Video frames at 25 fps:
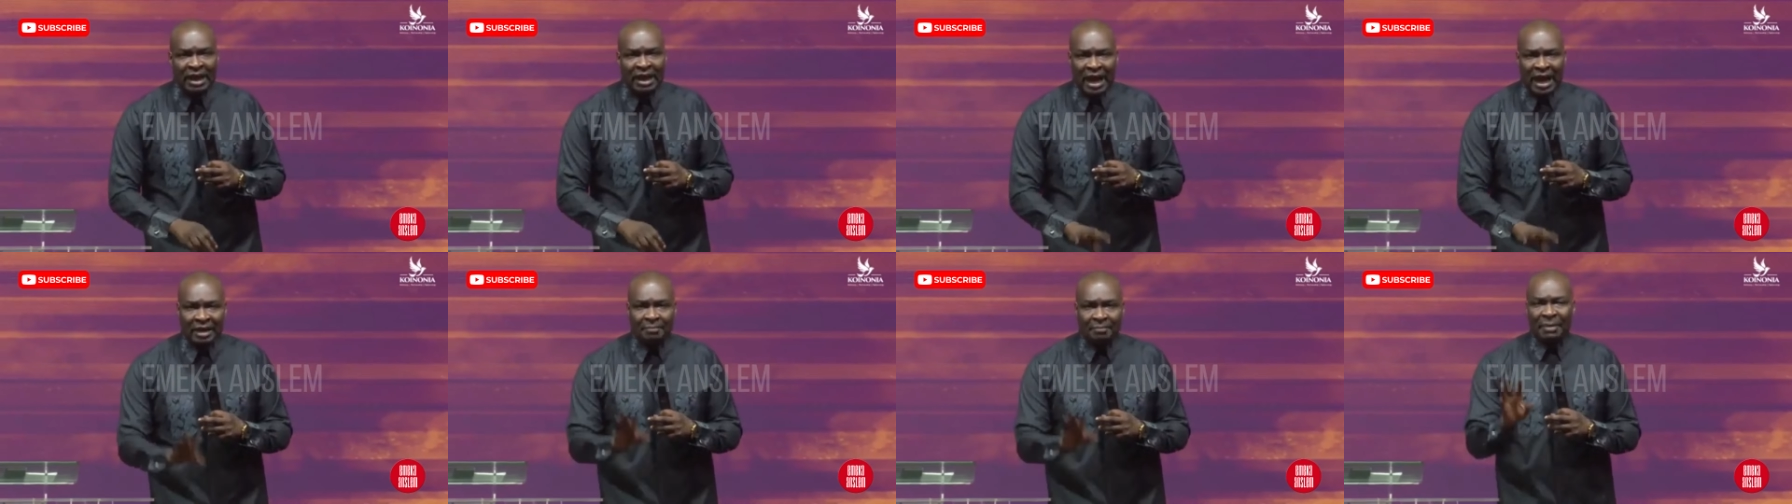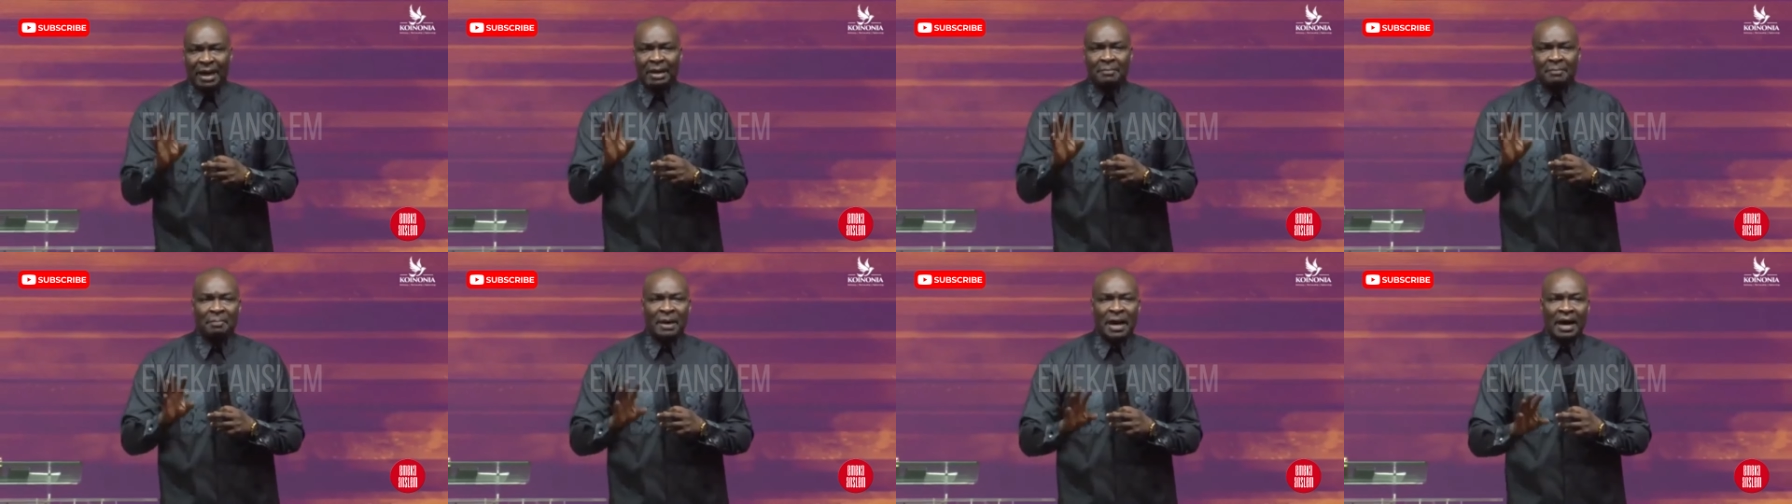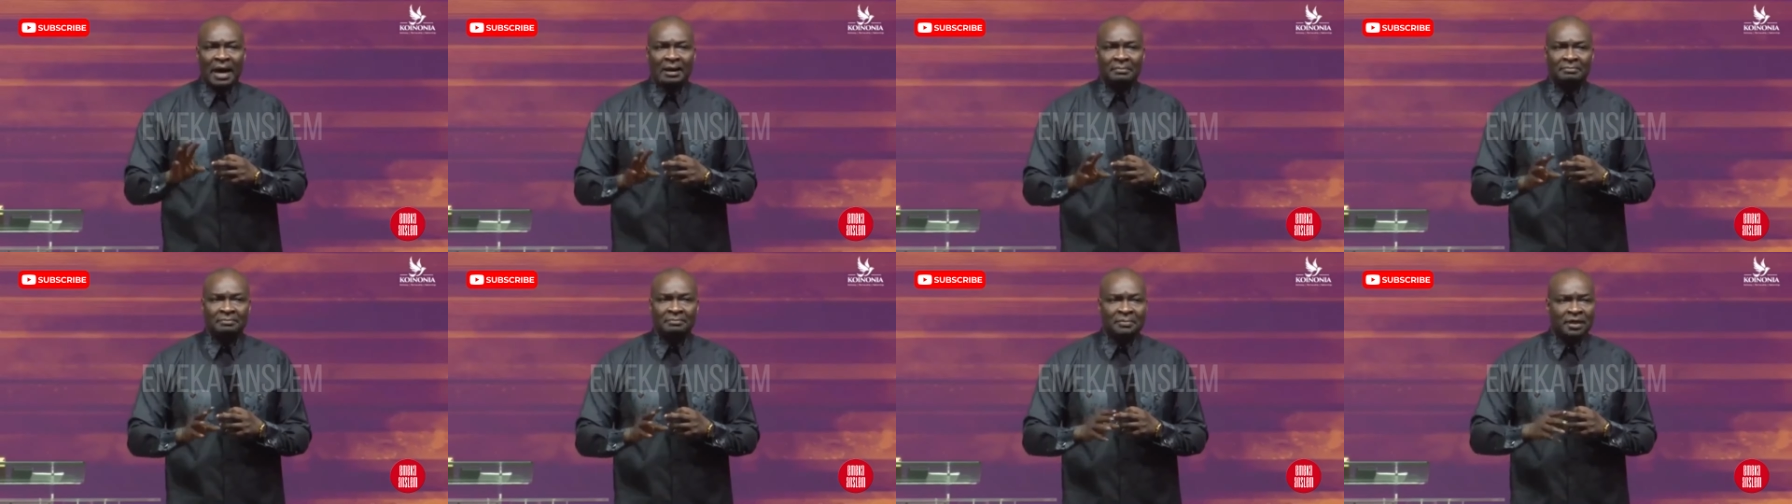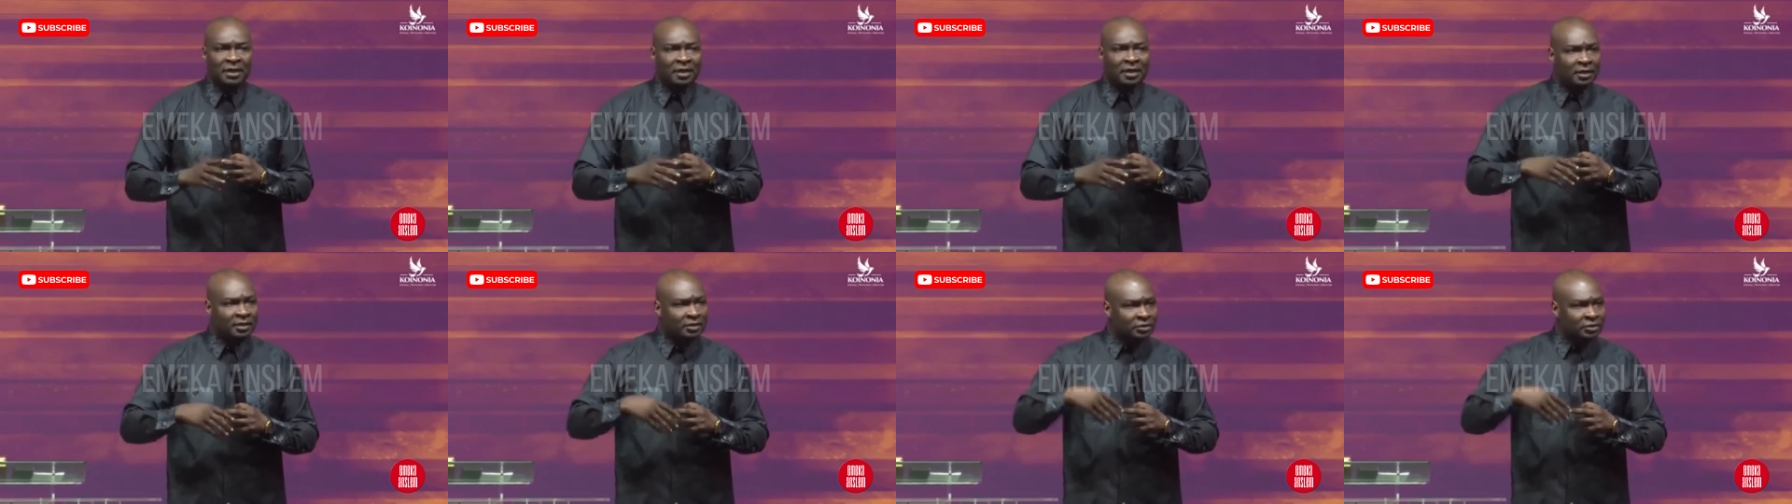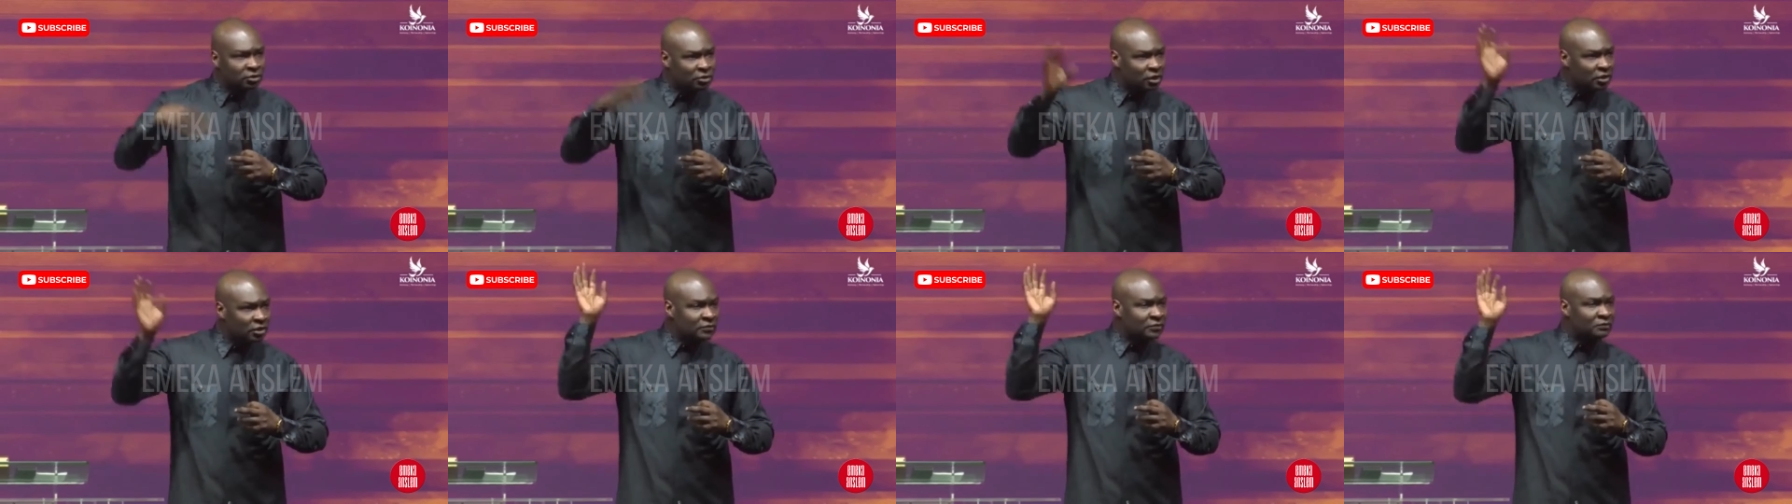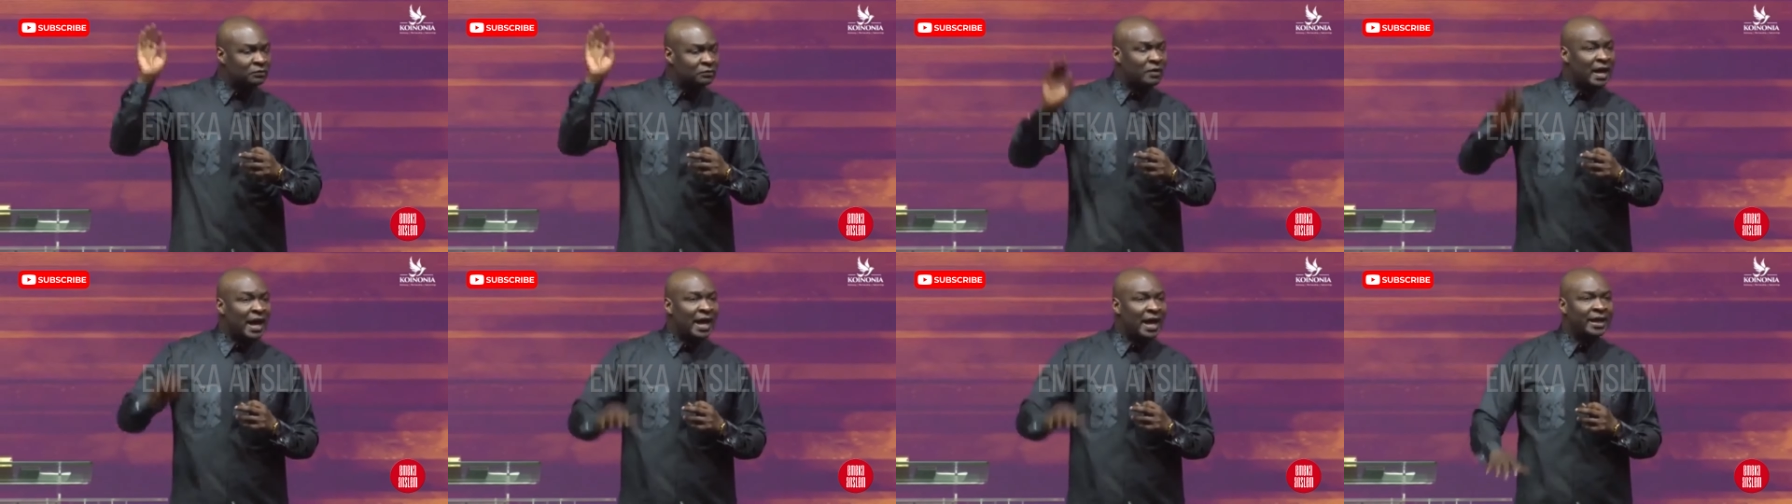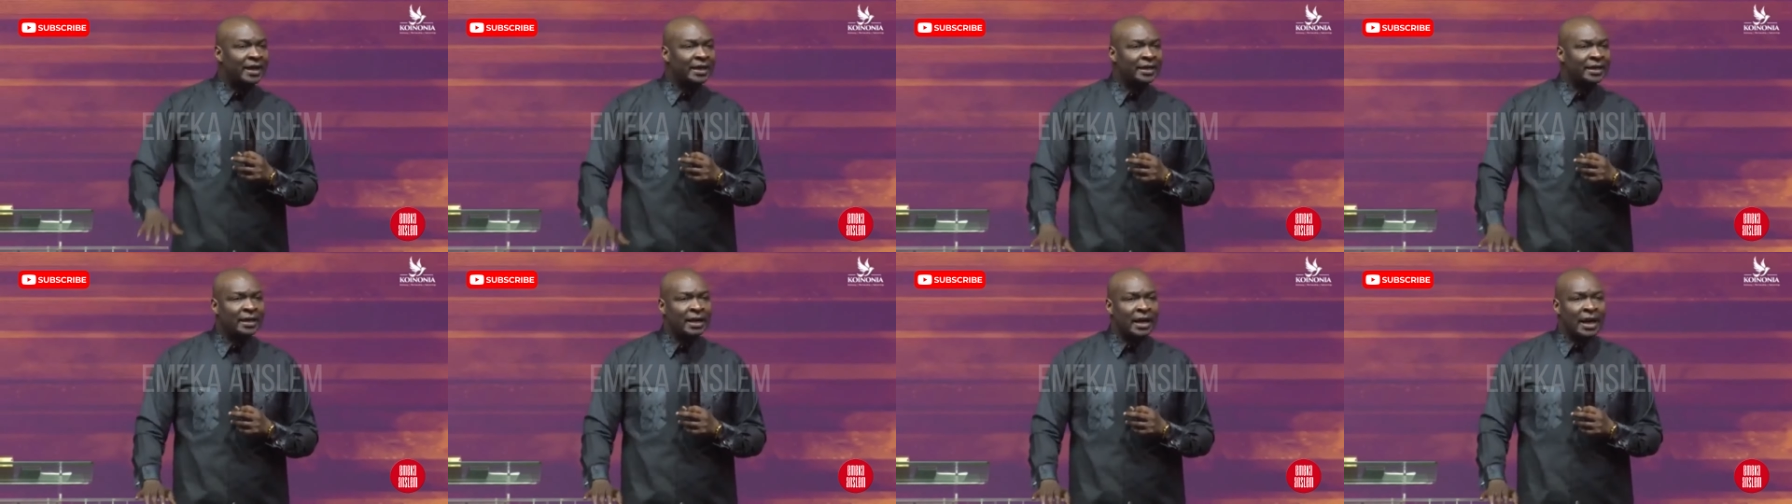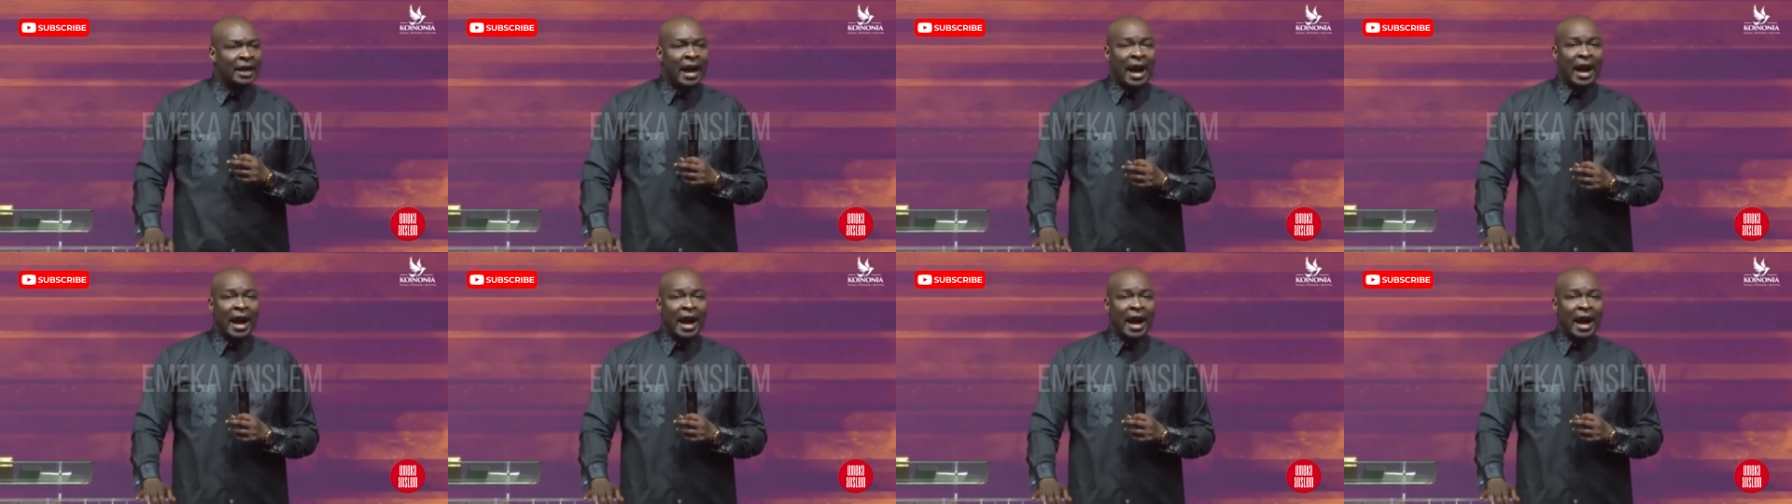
and my palm, just flying.